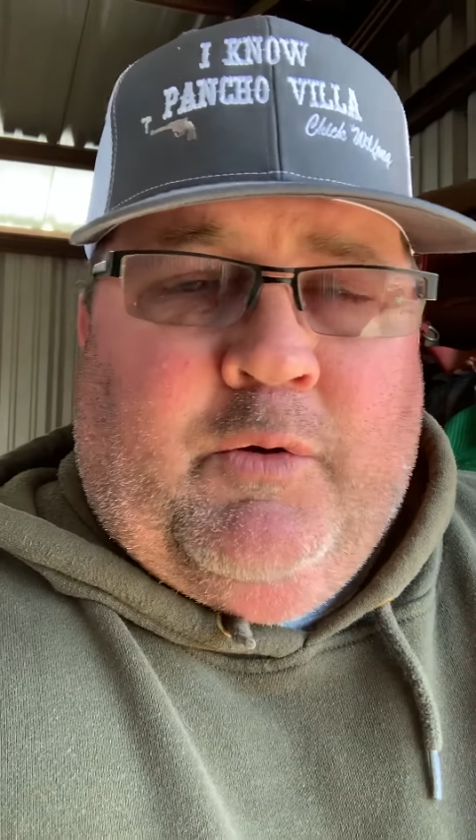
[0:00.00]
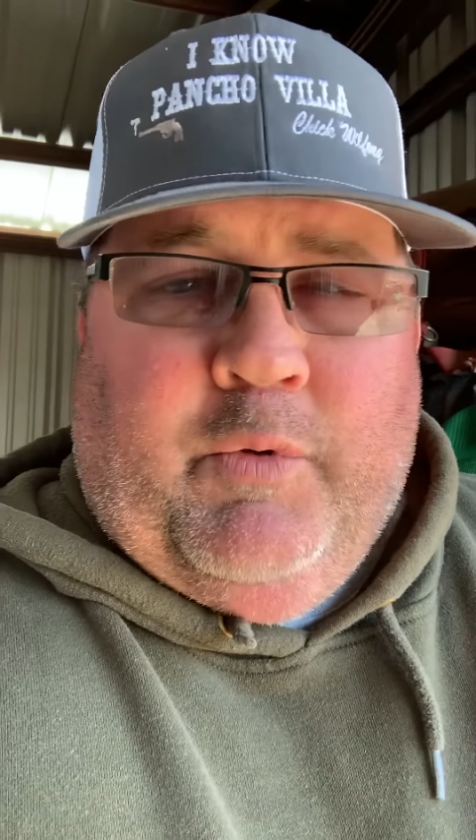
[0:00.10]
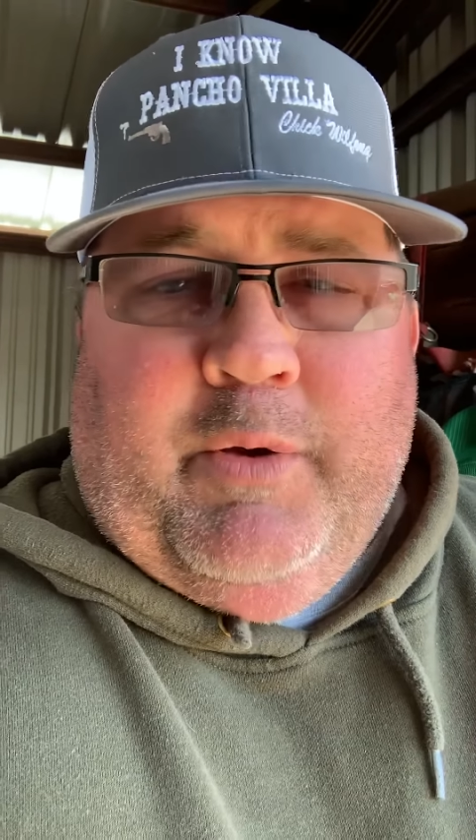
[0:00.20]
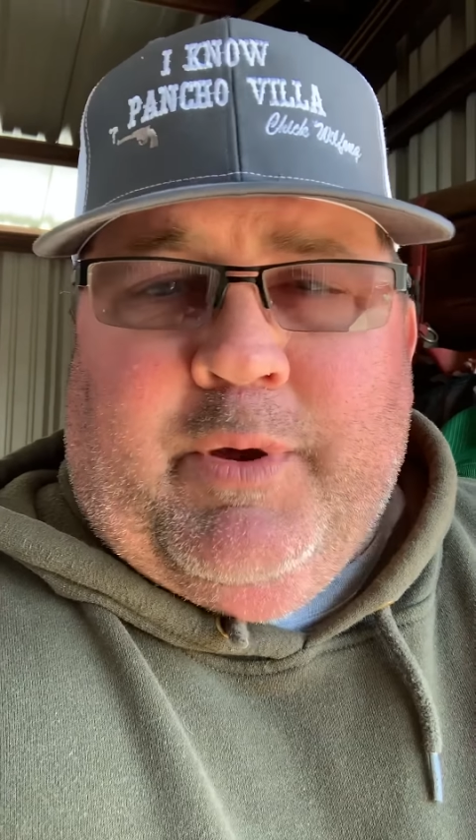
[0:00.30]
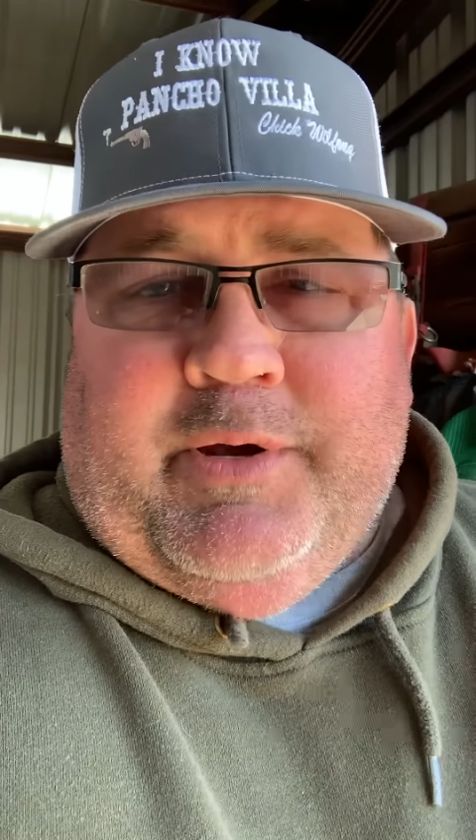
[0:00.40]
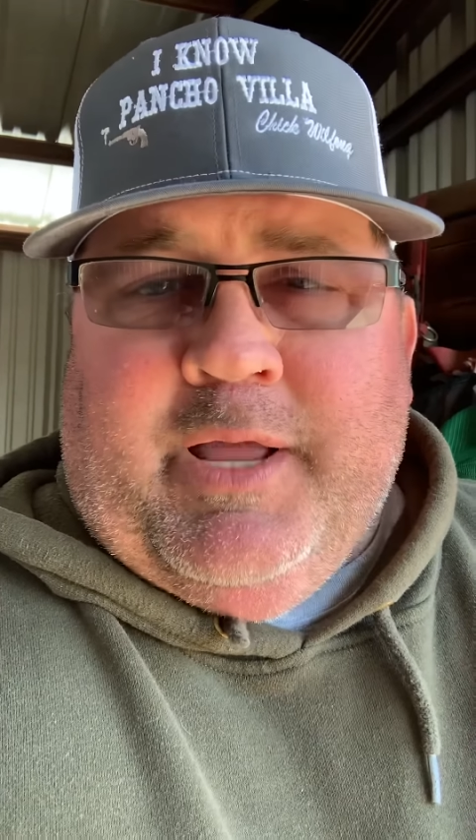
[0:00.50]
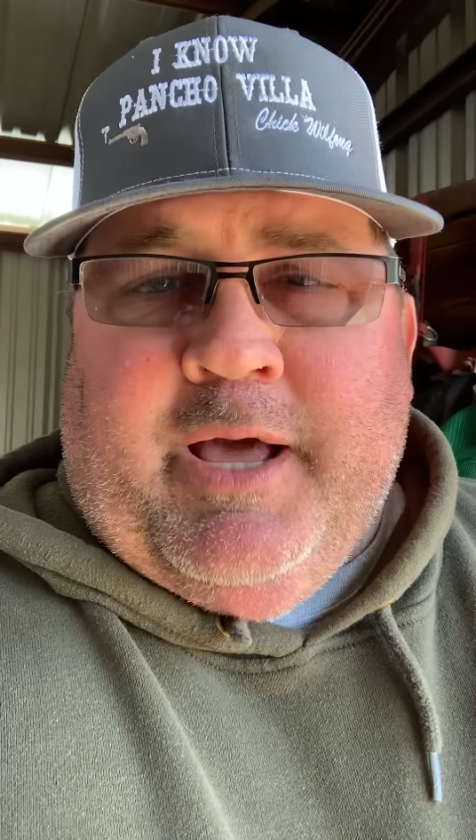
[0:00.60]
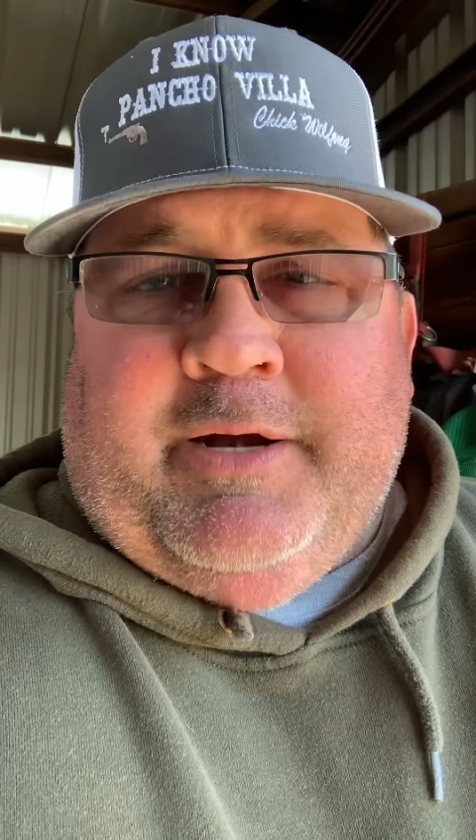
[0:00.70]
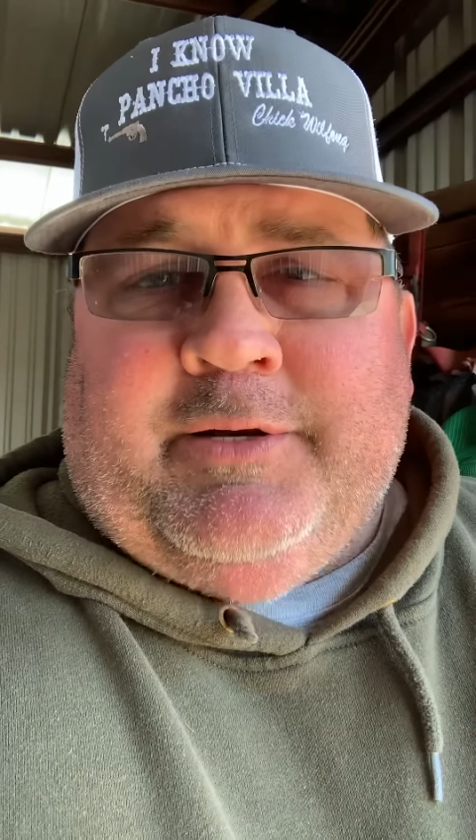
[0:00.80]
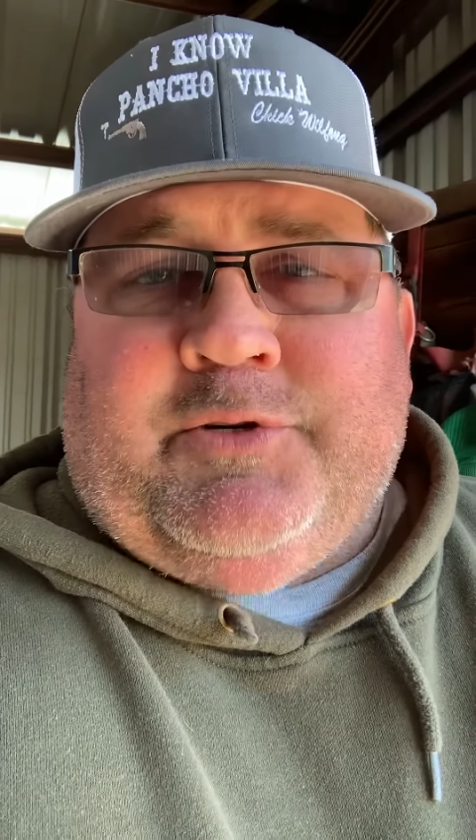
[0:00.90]
We went
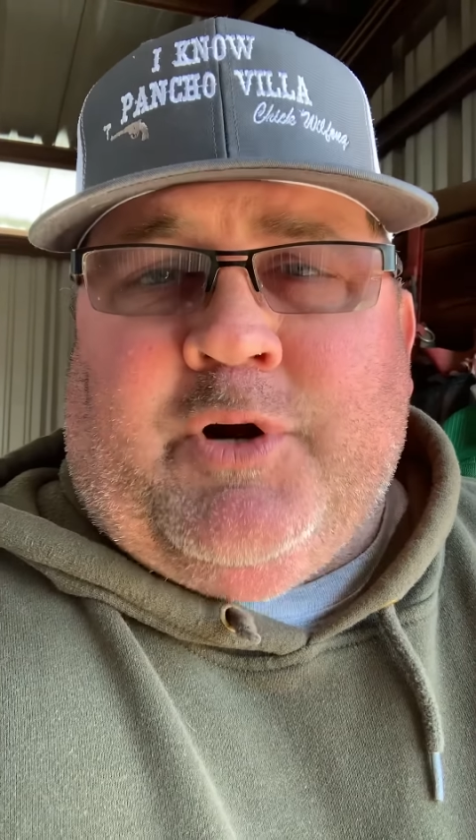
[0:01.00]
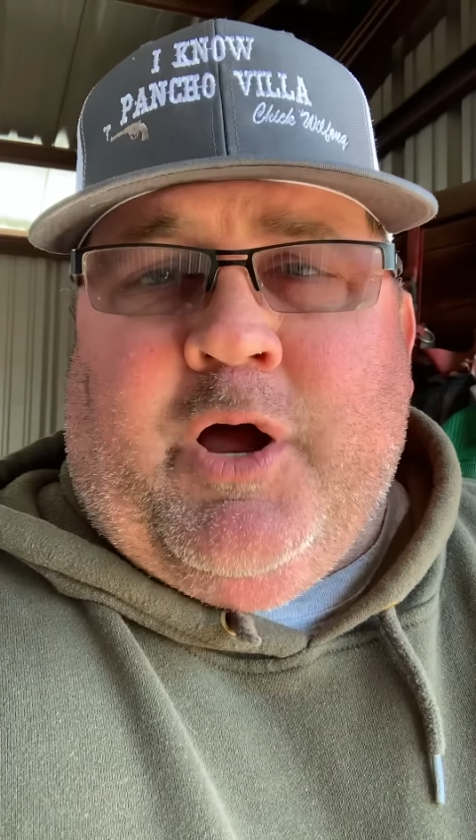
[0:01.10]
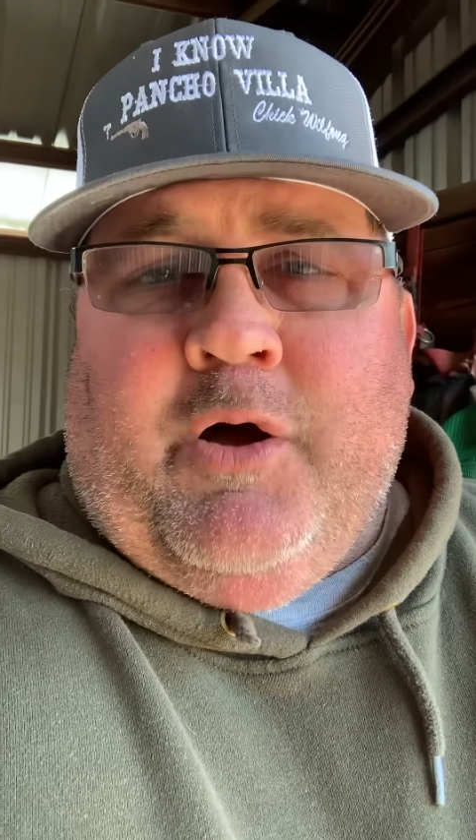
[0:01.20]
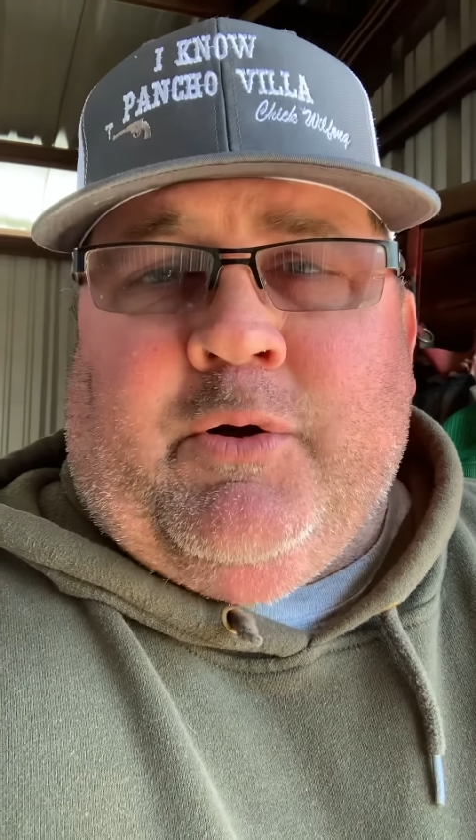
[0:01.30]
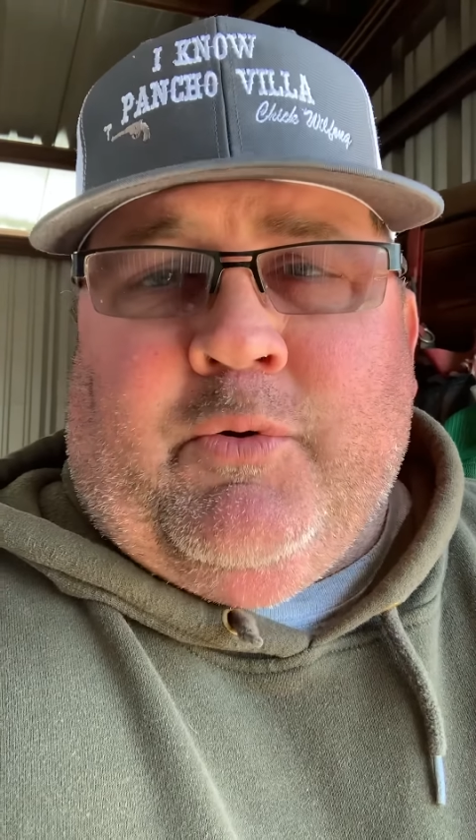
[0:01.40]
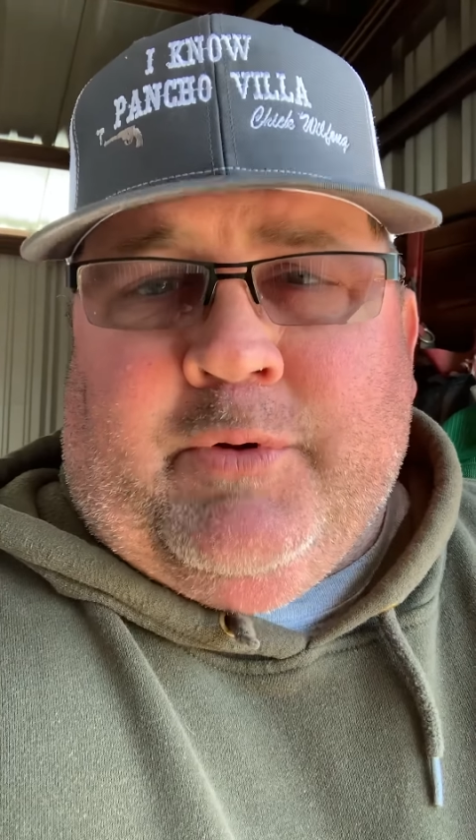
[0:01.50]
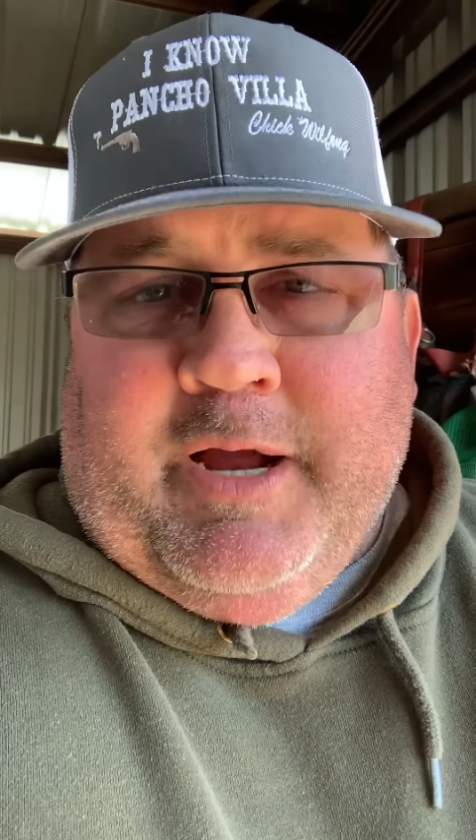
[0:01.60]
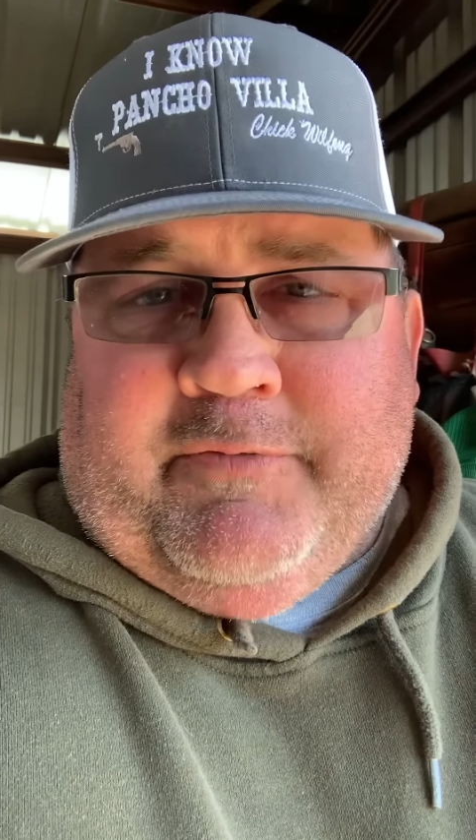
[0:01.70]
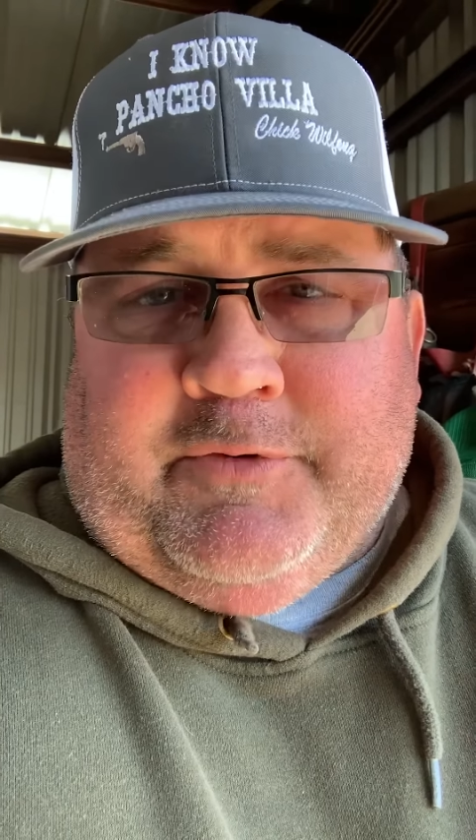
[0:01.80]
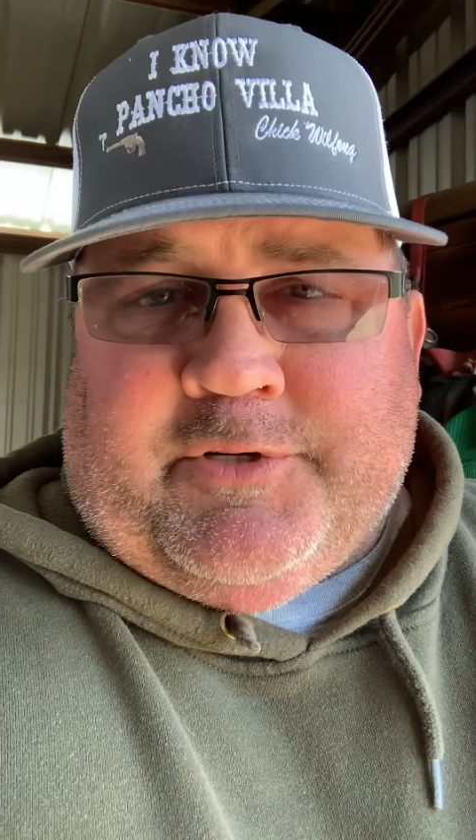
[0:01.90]
down in a draw going
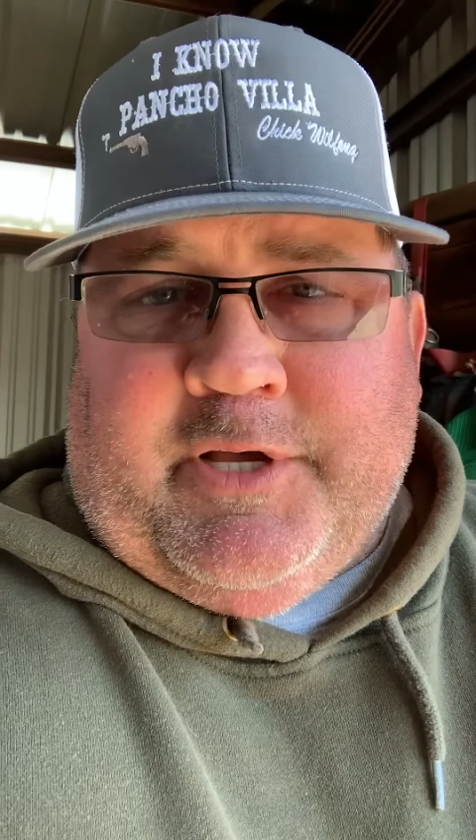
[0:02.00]
after a